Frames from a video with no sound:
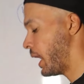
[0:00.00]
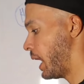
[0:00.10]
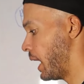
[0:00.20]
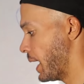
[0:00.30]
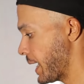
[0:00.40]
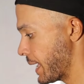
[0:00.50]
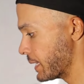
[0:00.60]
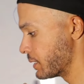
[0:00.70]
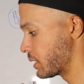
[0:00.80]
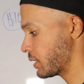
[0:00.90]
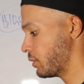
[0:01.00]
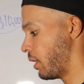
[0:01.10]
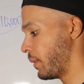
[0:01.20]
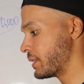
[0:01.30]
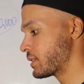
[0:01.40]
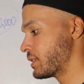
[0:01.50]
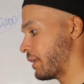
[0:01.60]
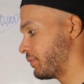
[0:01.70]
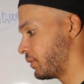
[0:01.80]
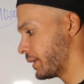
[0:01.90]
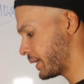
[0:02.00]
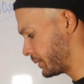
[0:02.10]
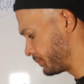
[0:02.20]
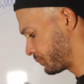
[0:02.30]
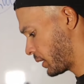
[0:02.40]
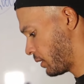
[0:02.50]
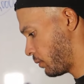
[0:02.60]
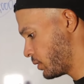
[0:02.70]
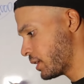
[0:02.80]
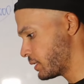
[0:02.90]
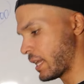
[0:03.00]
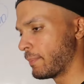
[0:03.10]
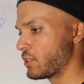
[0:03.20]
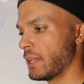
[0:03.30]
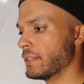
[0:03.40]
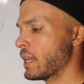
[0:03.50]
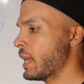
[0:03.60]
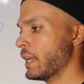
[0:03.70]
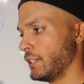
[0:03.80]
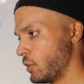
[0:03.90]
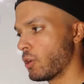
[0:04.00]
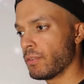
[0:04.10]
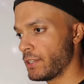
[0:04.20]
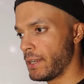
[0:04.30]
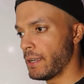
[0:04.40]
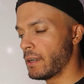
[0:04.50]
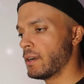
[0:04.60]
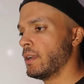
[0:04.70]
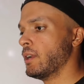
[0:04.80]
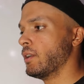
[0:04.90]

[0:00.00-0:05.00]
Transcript: Uh, and you know it's definitely you know you get 10% year over year